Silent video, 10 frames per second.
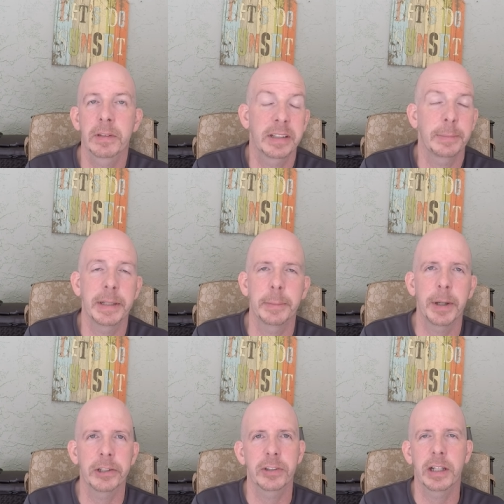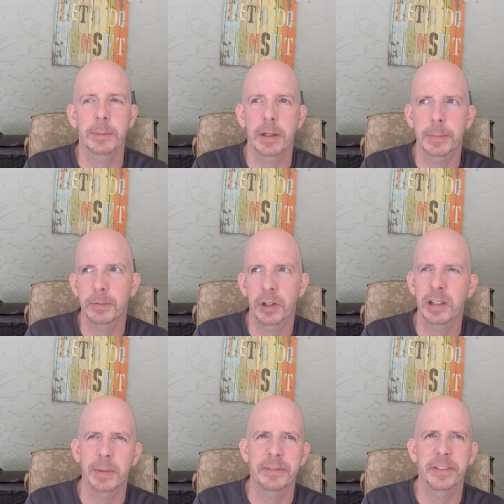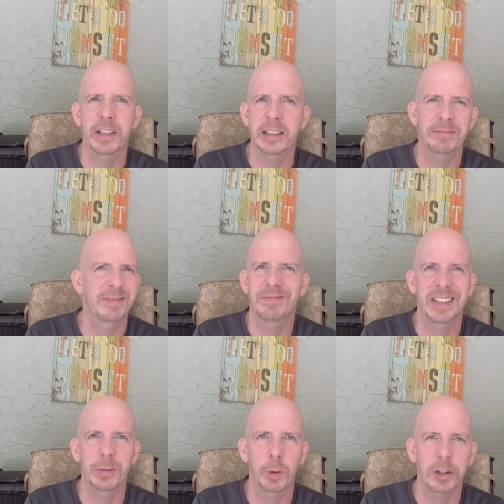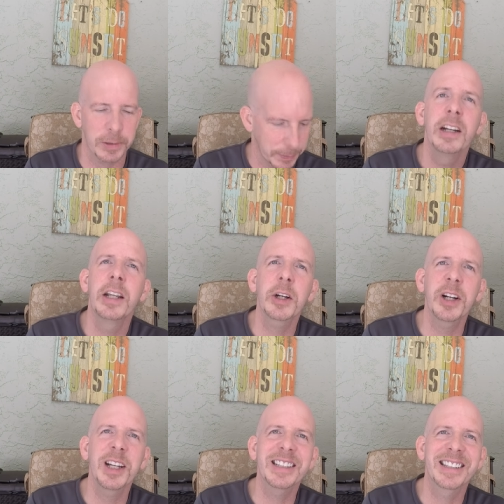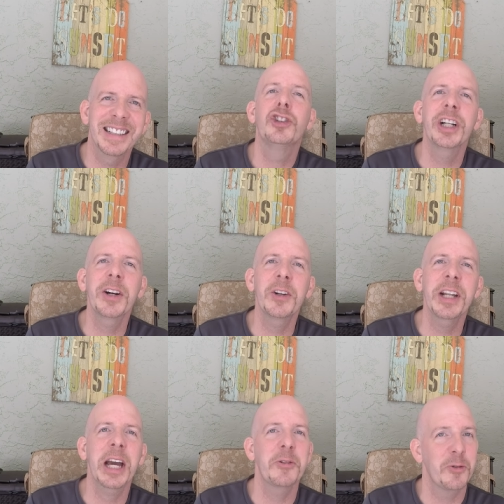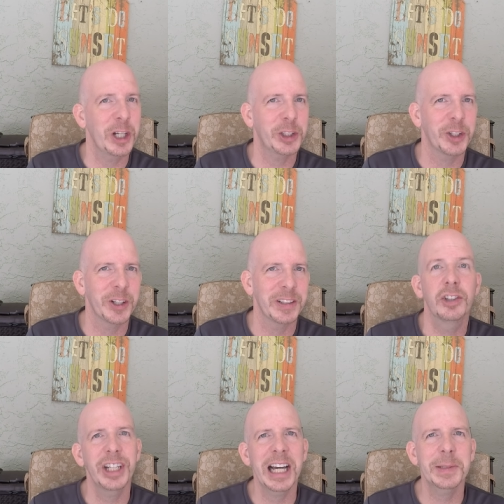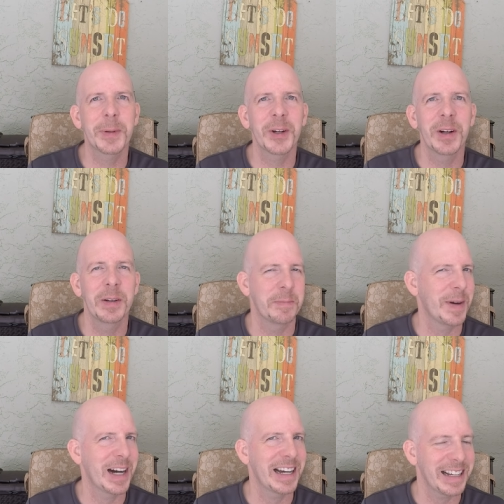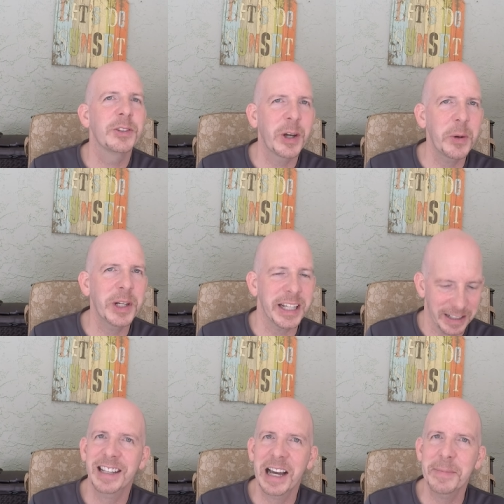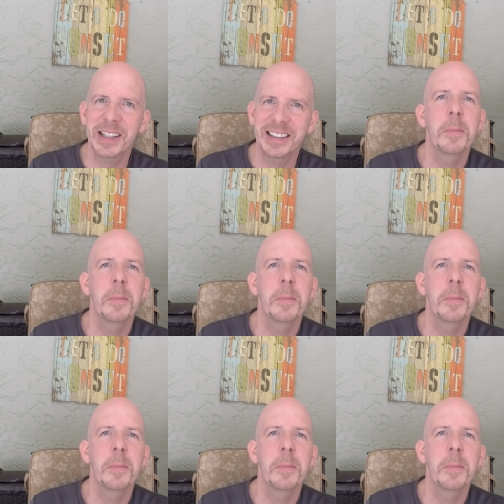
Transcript: Didn't mean to botch your name up. I'm trying to be funny. Didn't work. Nicholas, Gerald, and Richard. Jasper, Mike, Tony, Simon,